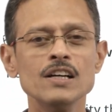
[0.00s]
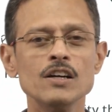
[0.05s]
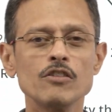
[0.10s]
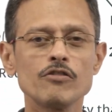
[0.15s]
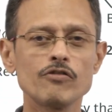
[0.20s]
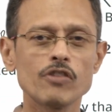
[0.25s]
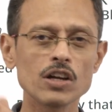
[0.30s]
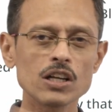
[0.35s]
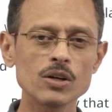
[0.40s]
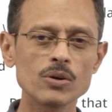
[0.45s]

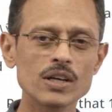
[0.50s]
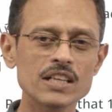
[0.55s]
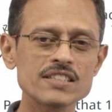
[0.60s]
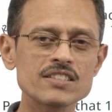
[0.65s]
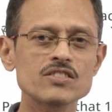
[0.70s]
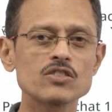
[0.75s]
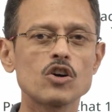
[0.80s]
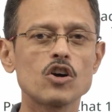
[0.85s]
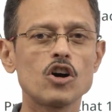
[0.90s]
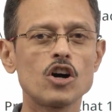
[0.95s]
Follow
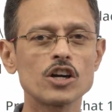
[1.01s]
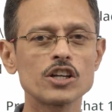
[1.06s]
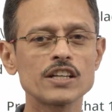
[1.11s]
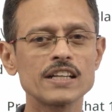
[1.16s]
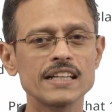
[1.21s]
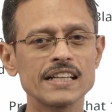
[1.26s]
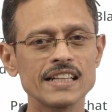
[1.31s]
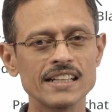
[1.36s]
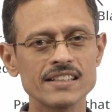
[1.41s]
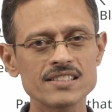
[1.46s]
us on
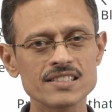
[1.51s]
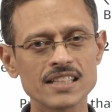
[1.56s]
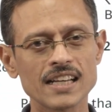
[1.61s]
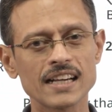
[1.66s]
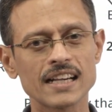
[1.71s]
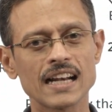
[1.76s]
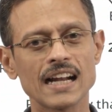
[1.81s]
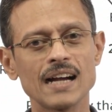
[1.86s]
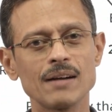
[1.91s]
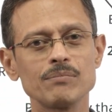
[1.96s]

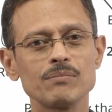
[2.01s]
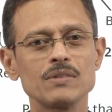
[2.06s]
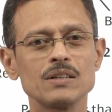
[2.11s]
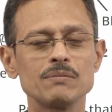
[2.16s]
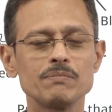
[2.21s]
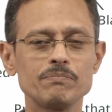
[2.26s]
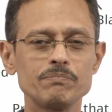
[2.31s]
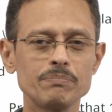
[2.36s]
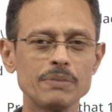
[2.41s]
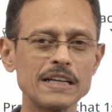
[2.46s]
Instagram,
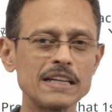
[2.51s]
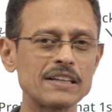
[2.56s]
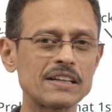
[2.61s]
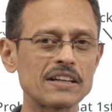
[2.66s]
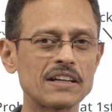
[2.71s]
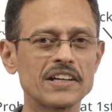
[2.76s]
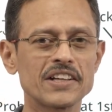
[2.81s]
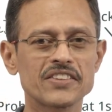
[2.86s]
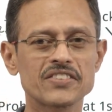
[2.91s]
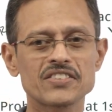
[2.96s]

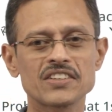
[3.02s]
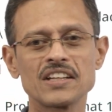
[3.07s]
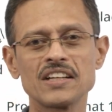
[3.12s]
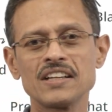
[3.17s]
Pinterest,